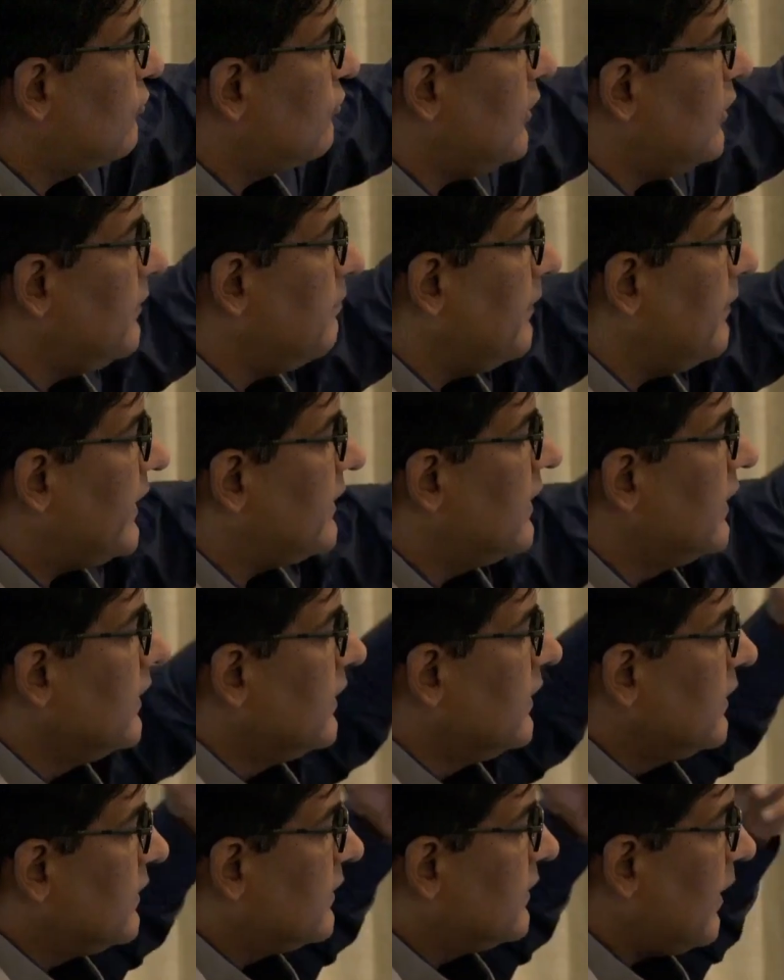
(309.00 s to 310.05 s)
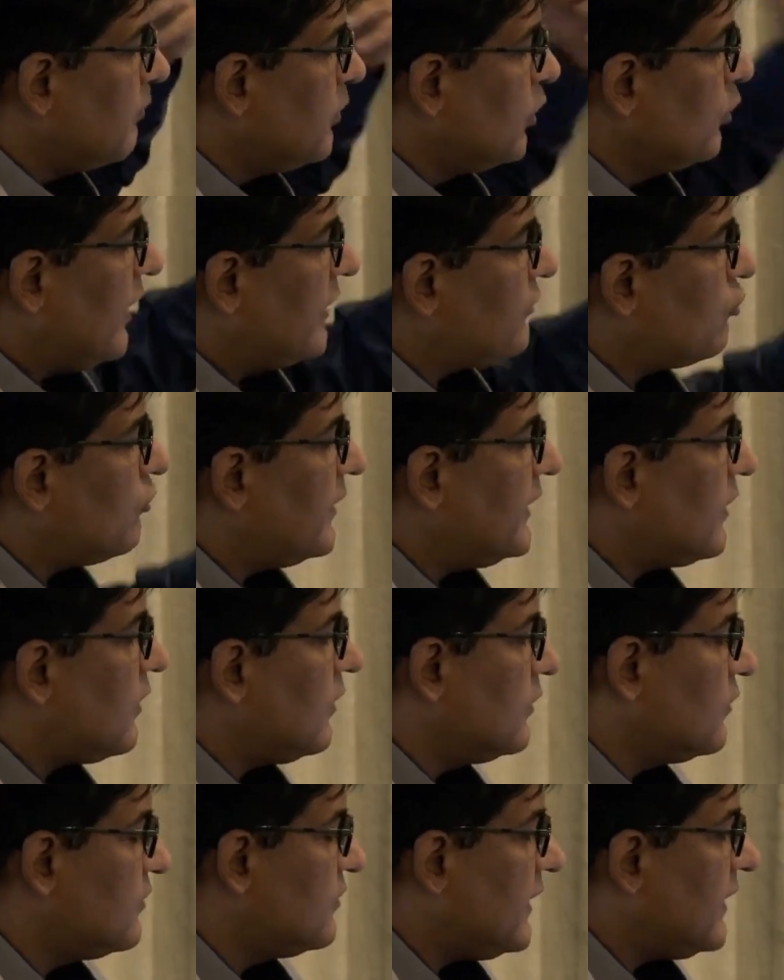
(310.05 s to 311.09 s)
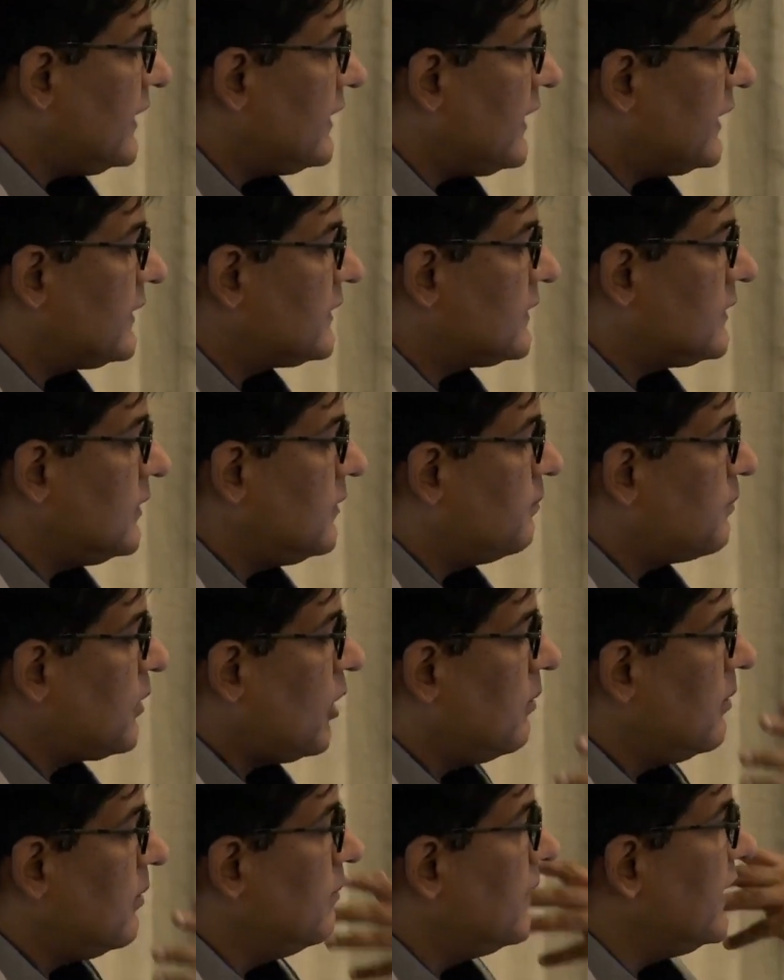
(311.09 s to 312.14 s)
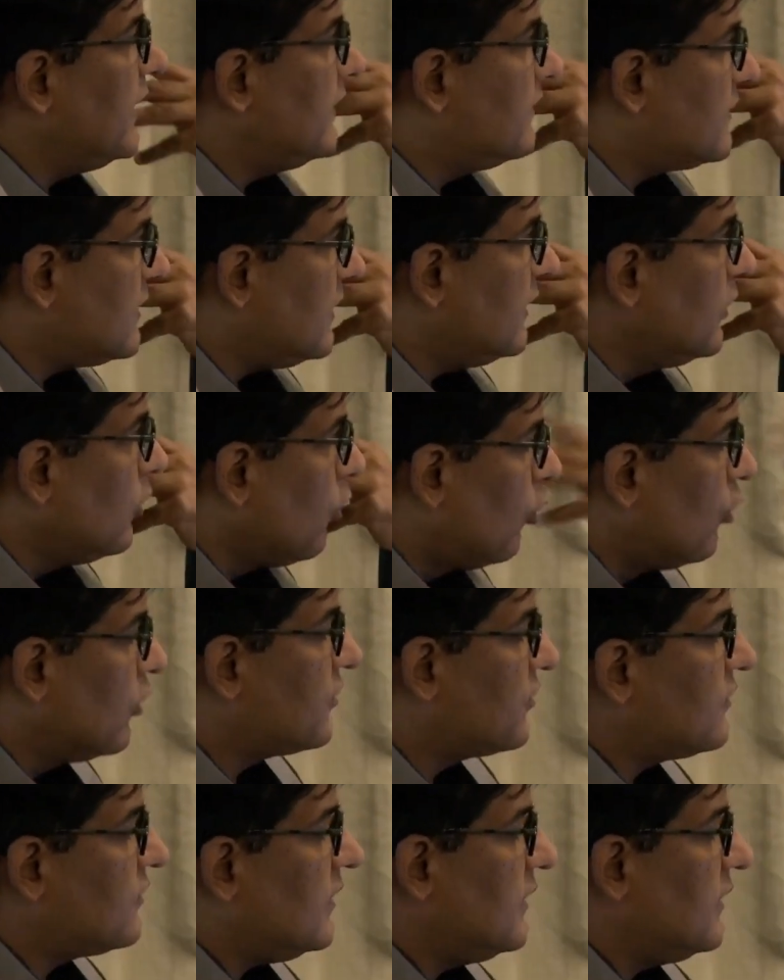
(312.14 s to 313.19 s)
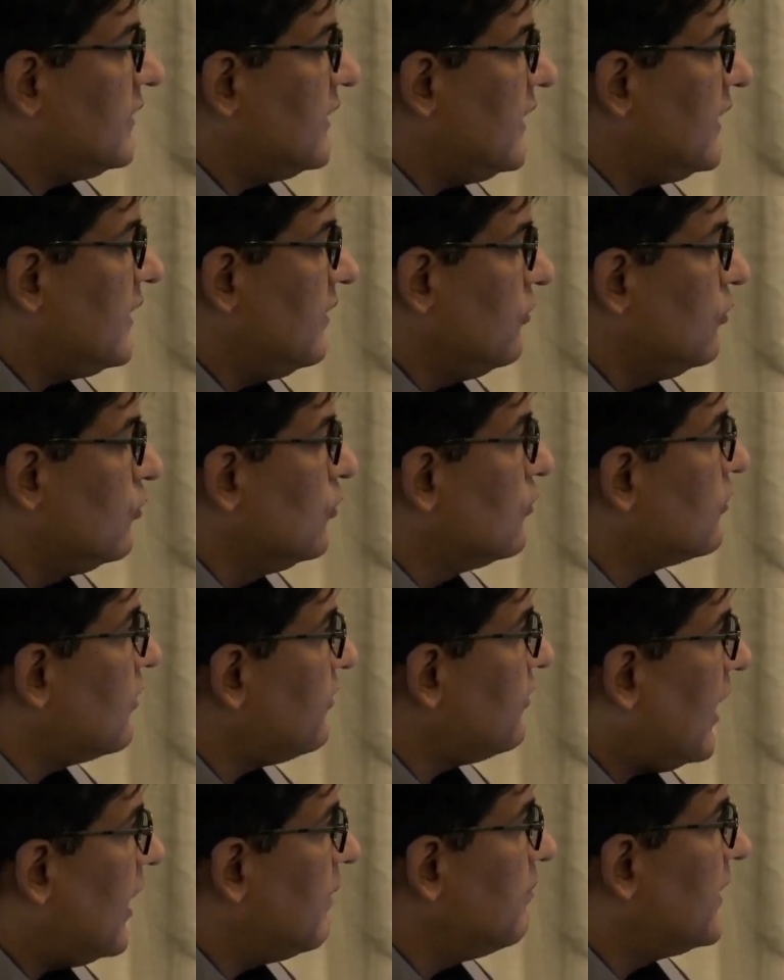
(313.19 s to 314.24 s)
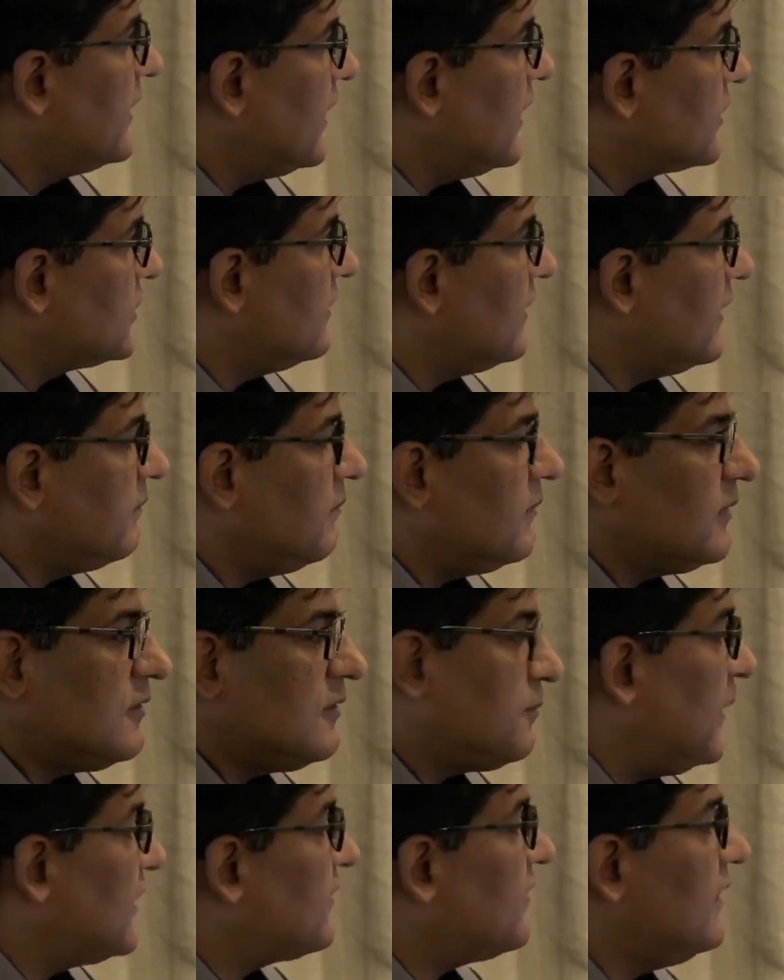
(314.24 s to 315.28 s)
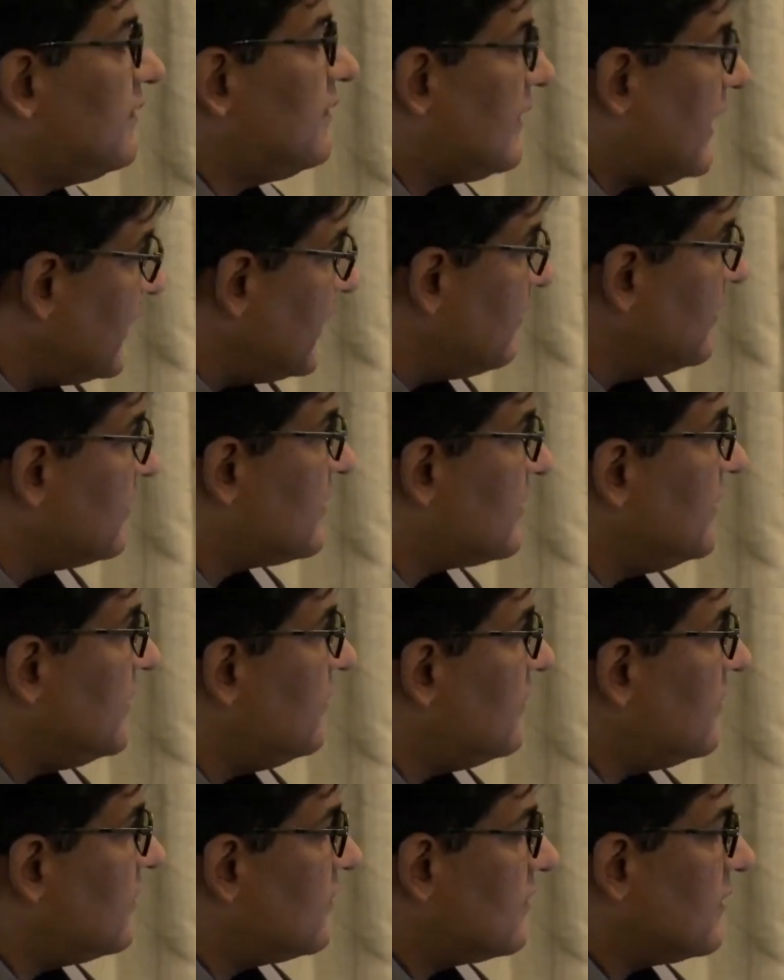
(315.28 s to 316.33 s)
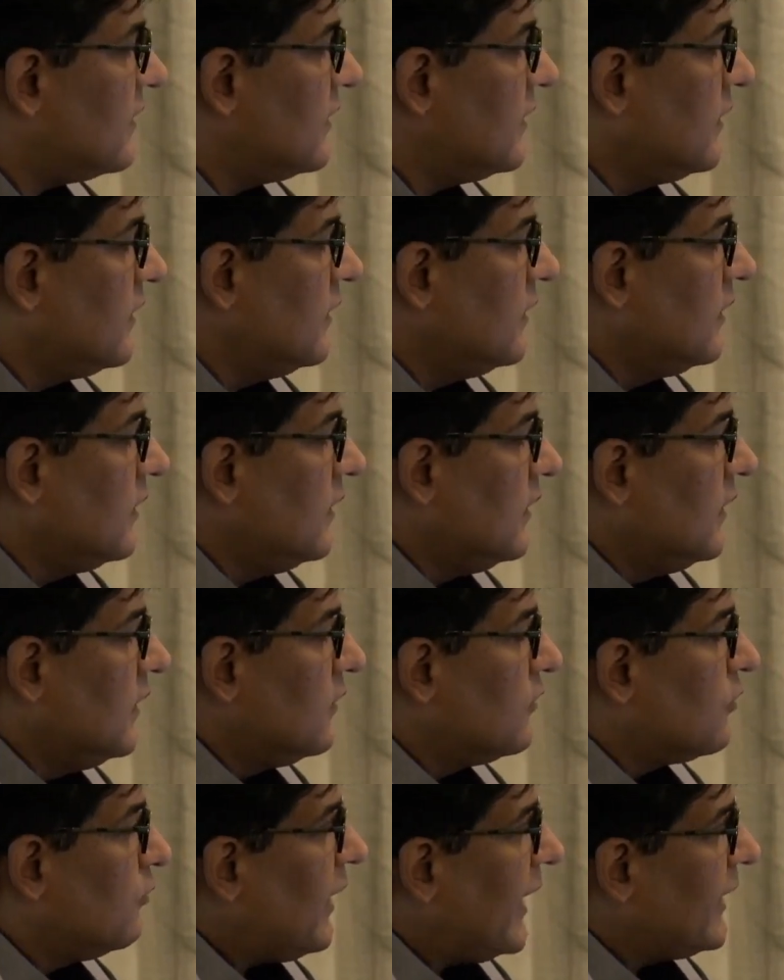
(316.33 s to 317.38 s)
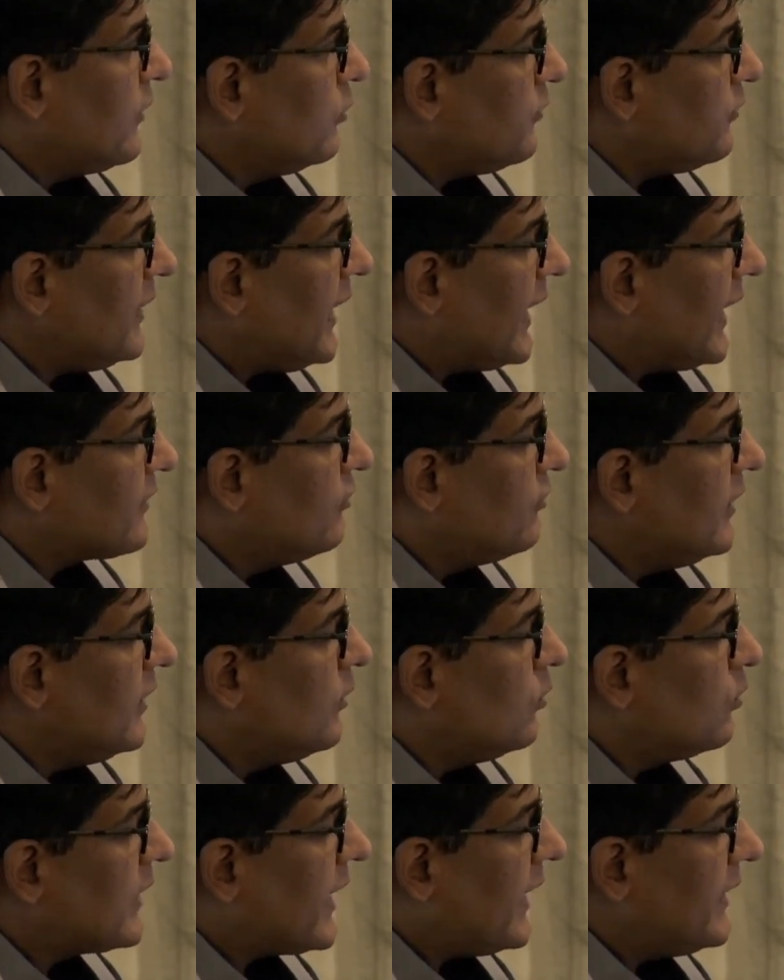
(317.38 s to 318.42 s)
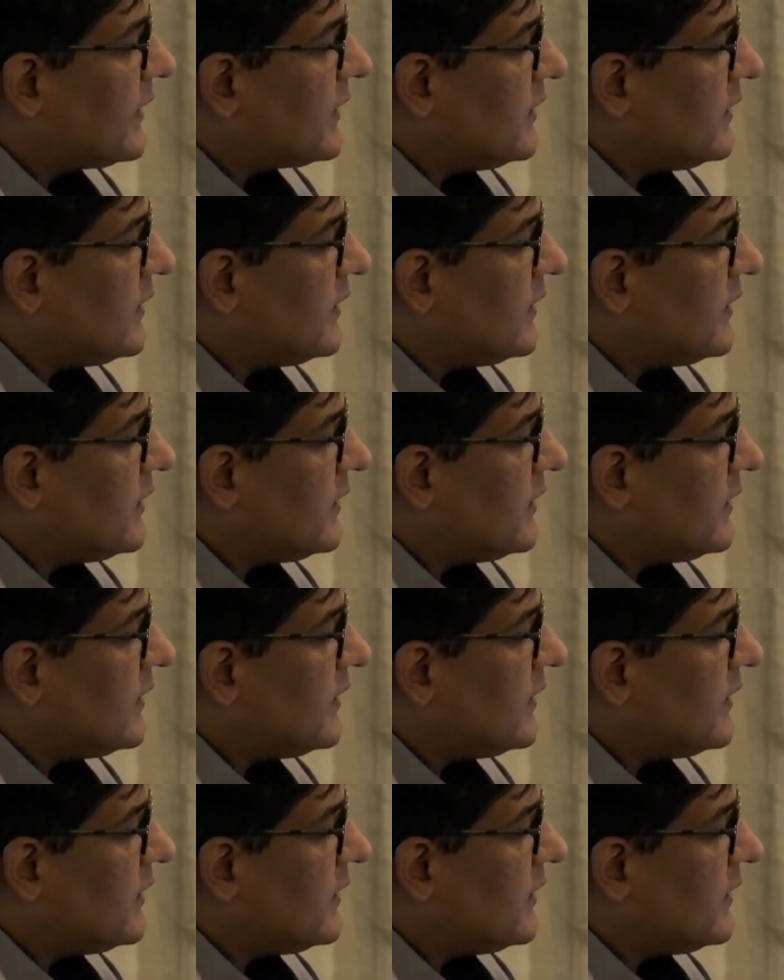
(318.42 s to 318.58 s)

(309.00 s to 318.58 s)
made, WHO went on to say that probably it's endorsed the use of harm reduction, especially say IV syringes. So why don't we actually look at